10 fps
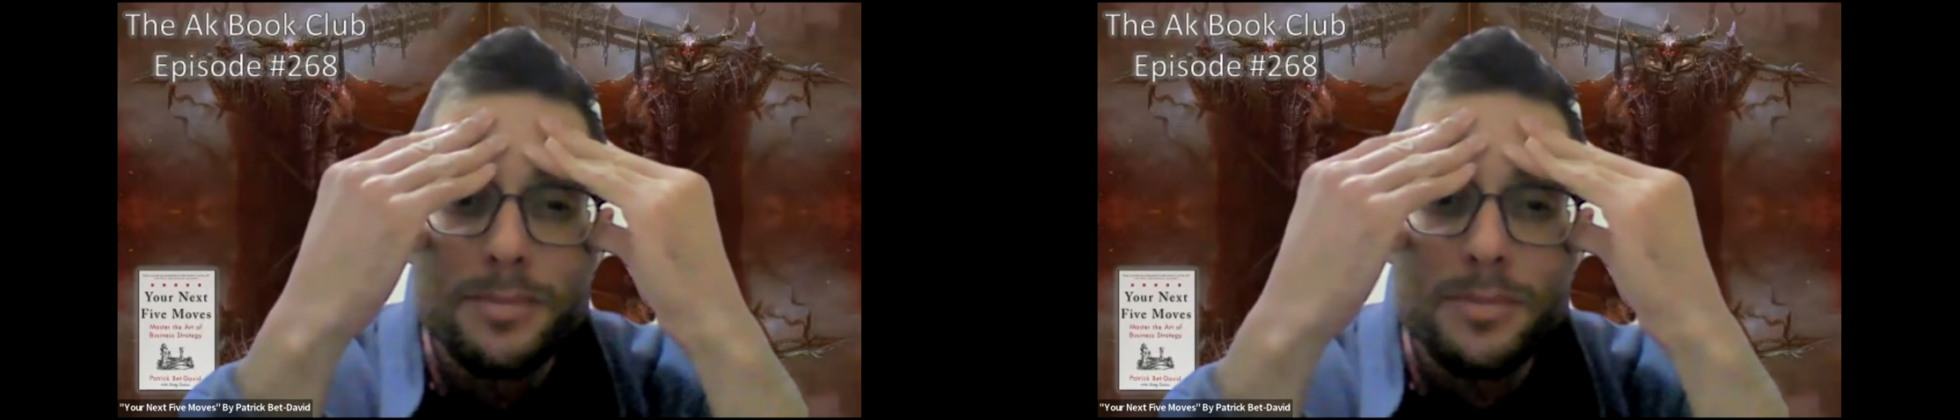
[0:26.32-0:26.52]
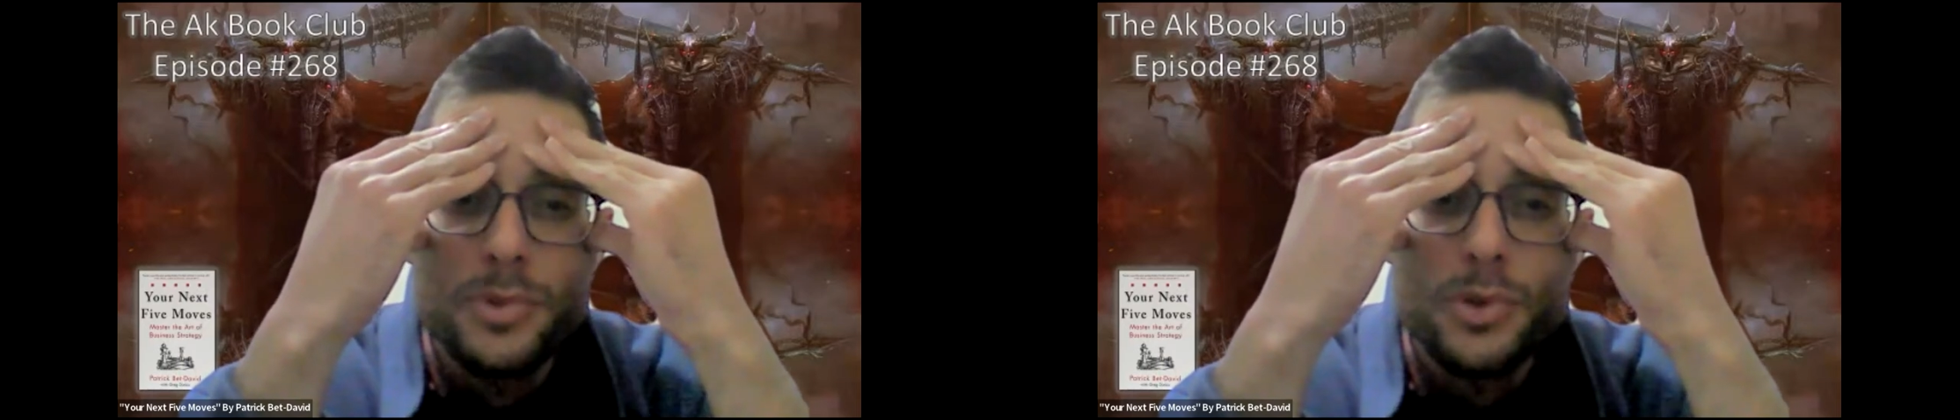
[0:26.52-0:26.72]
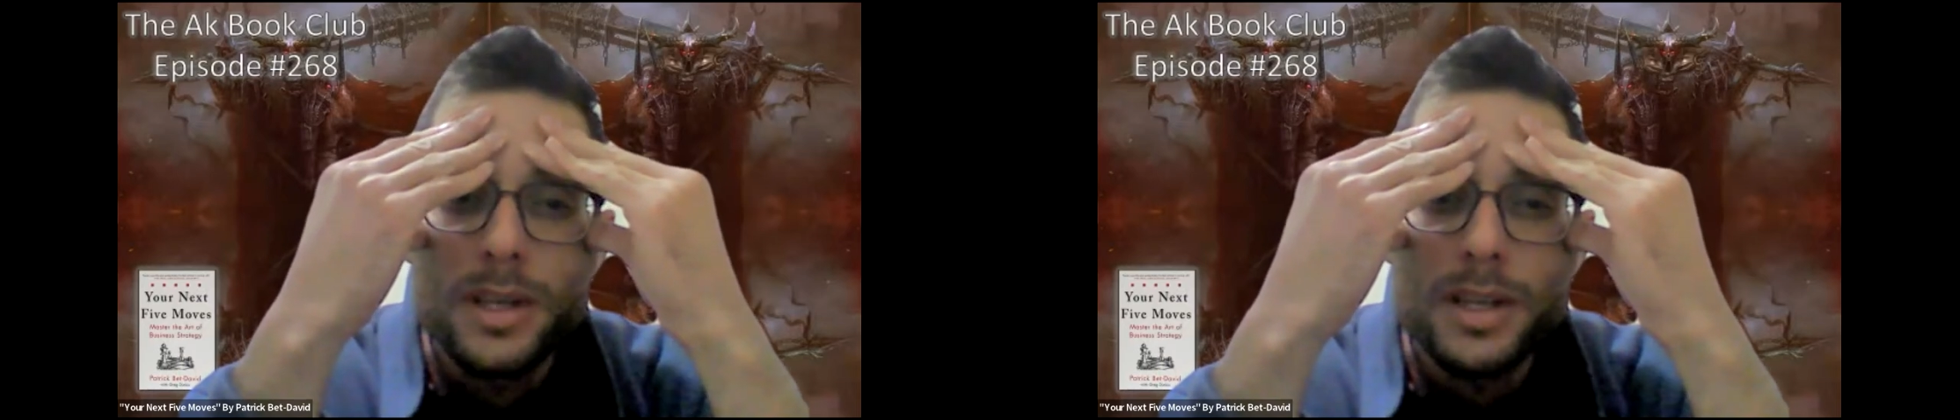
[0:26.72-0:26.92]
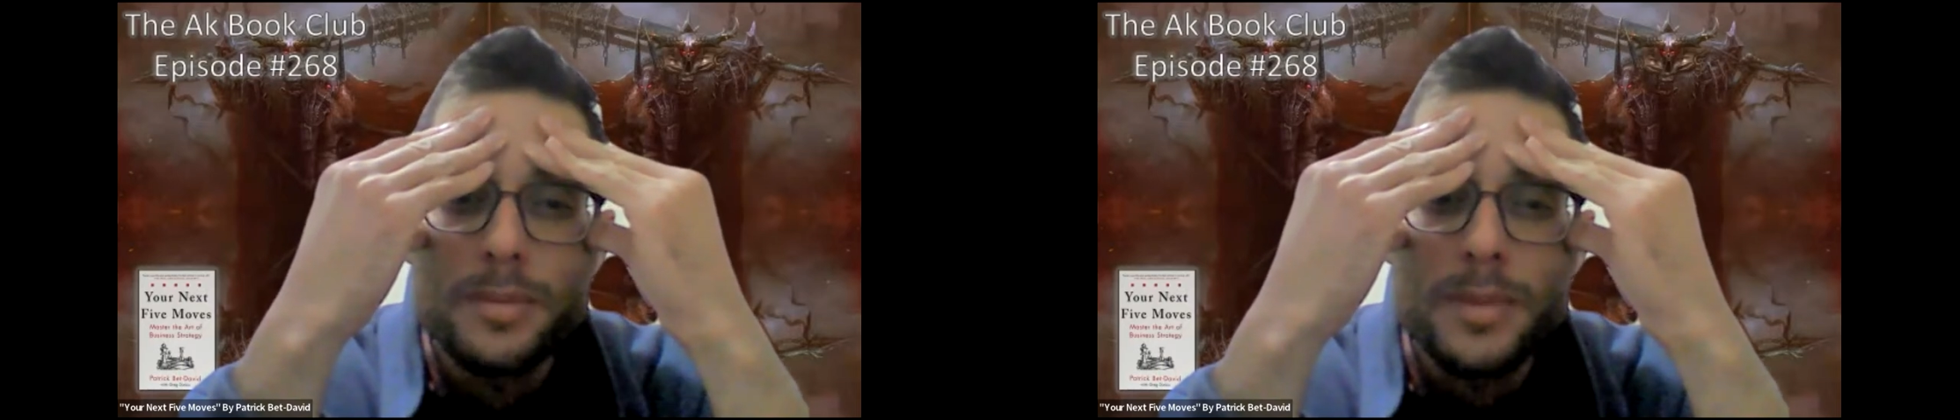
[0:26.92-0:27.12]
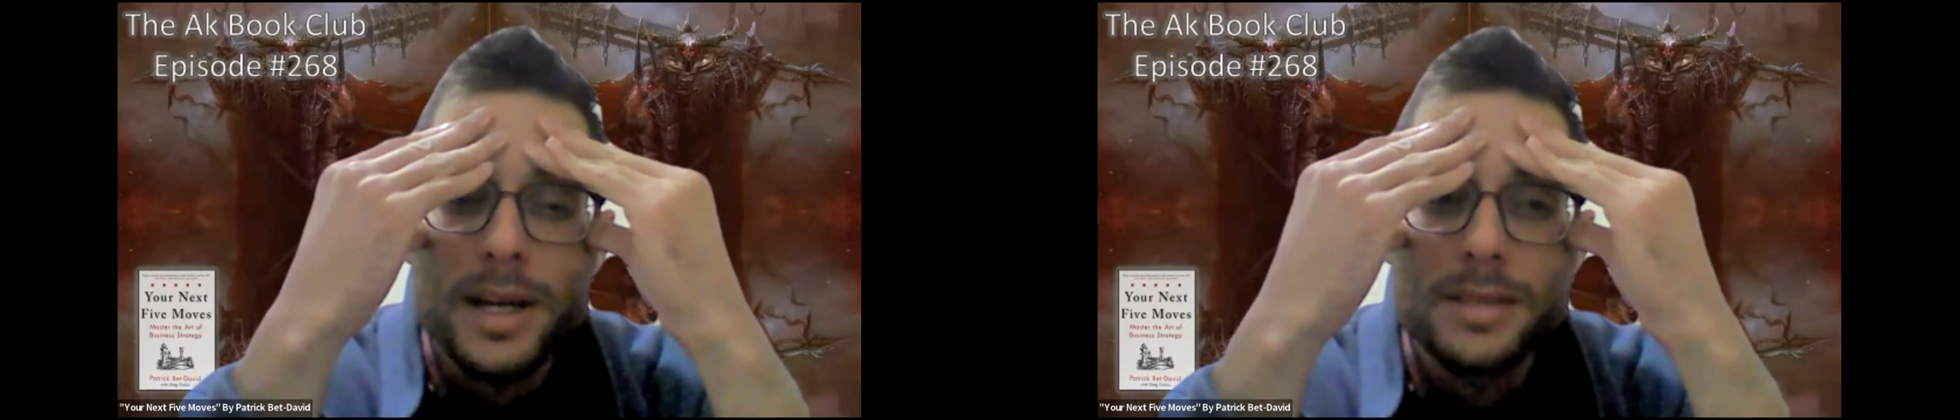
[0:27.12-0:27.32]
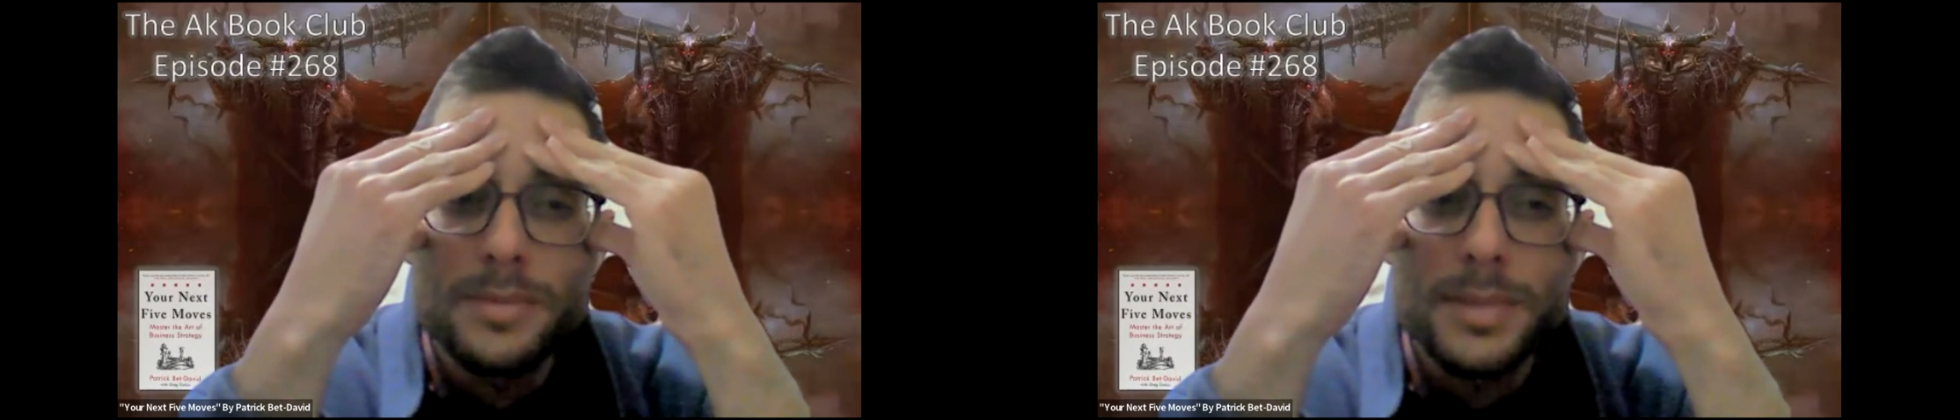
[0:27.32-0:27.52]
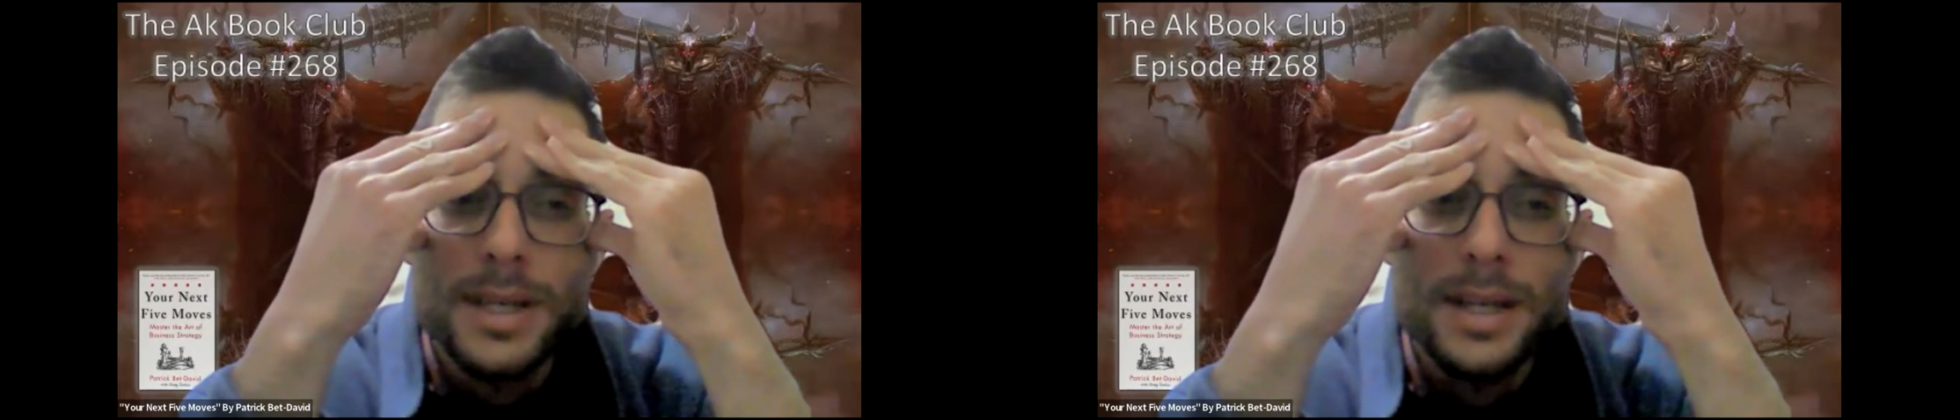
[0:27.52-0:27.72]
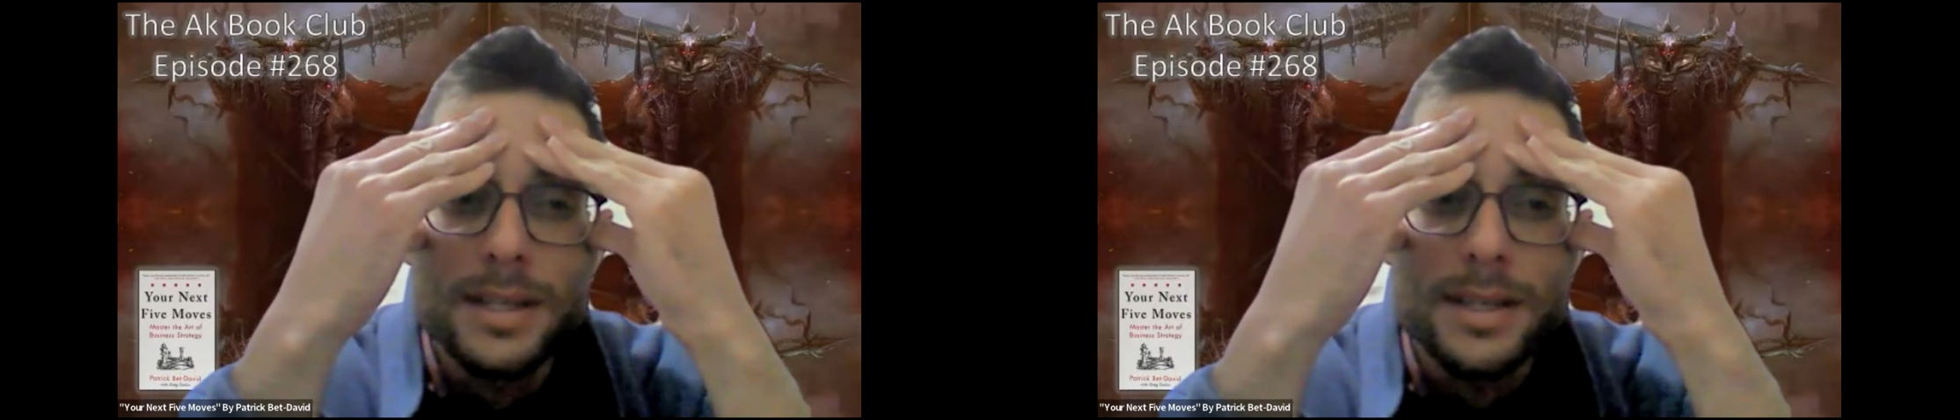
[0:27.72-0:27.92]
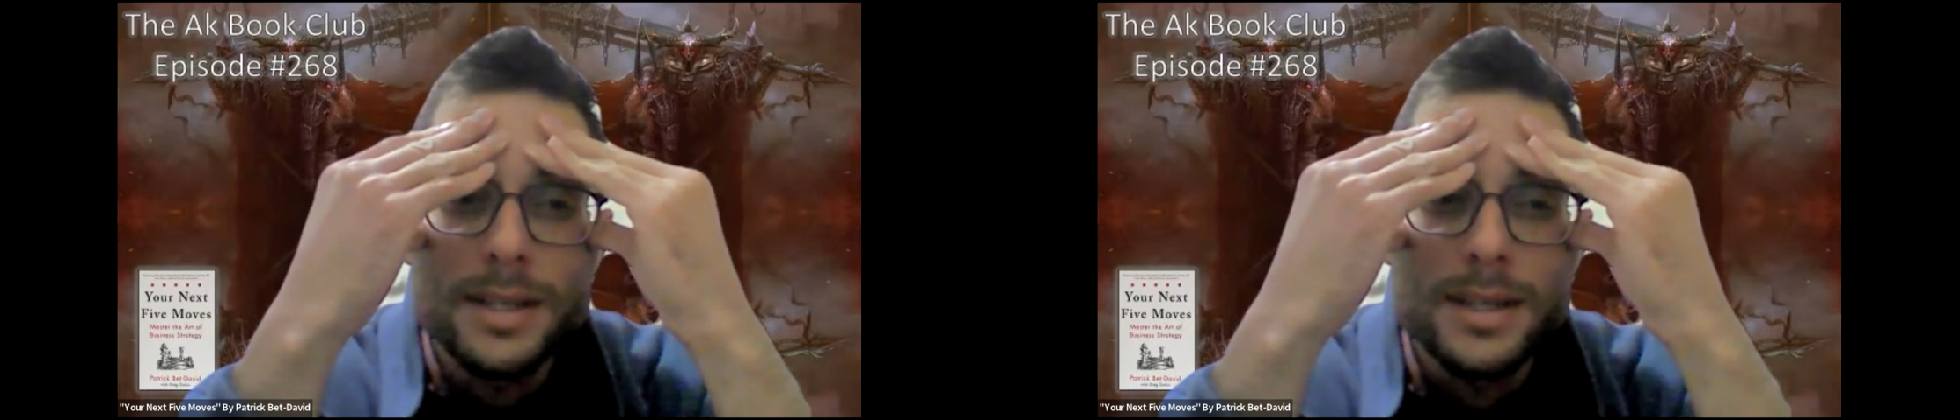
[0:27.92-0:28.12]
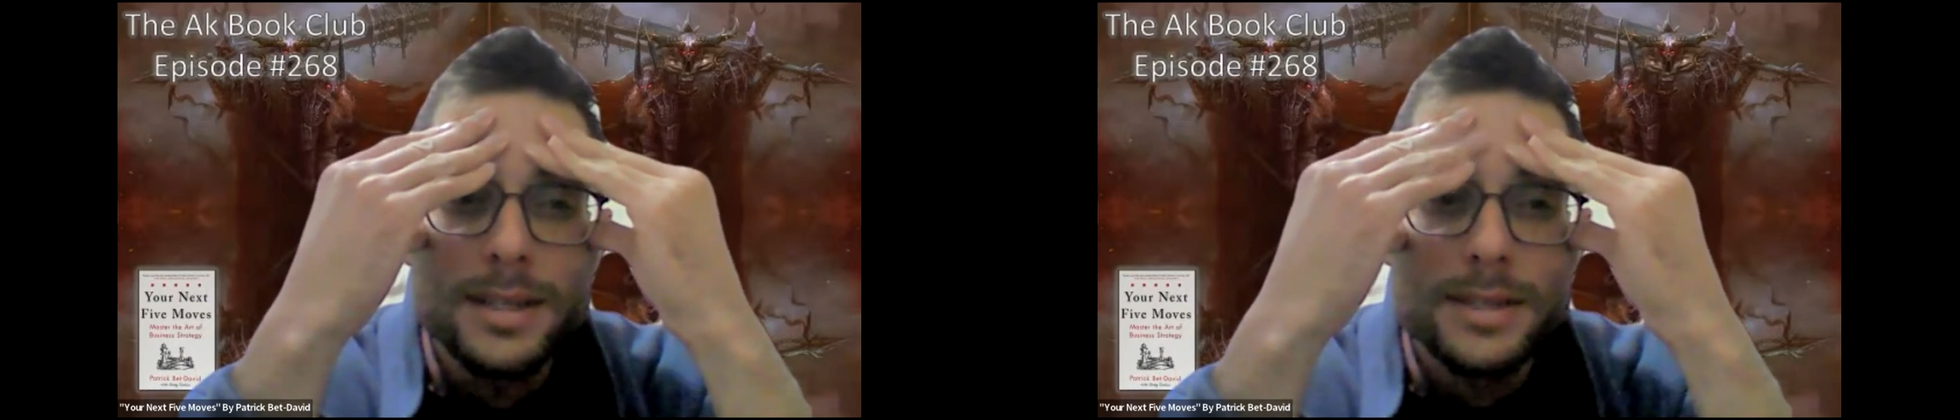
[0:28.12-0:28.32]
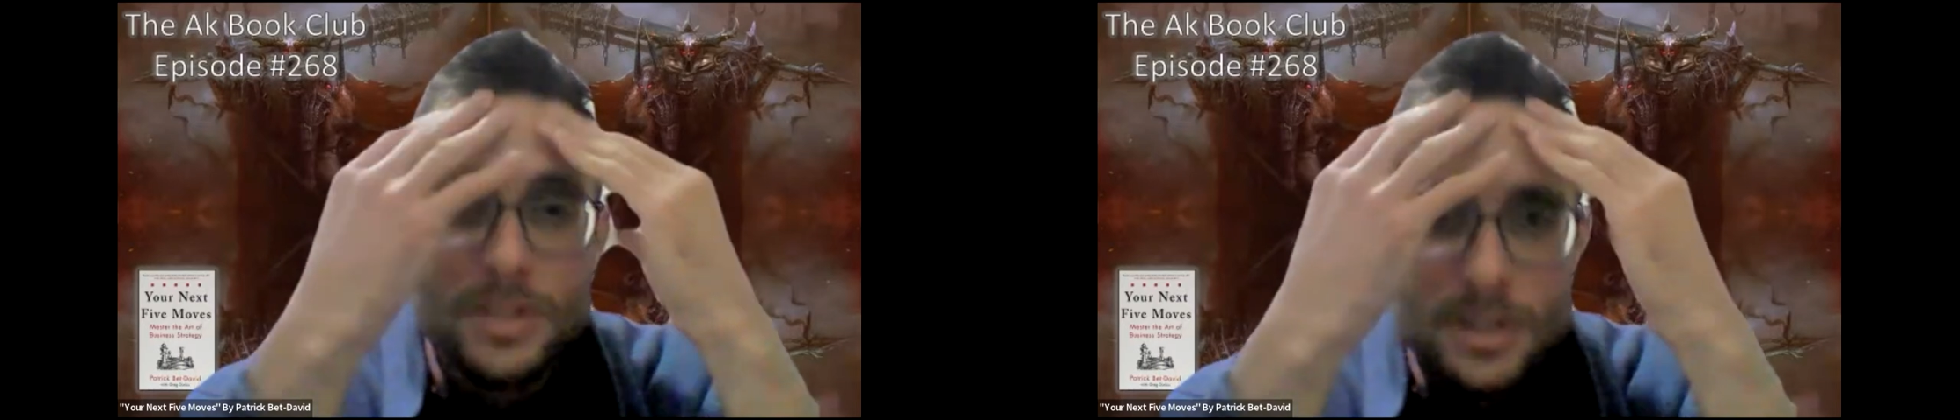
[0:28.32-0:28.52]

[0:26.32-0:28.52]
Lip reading: blowing my mind, just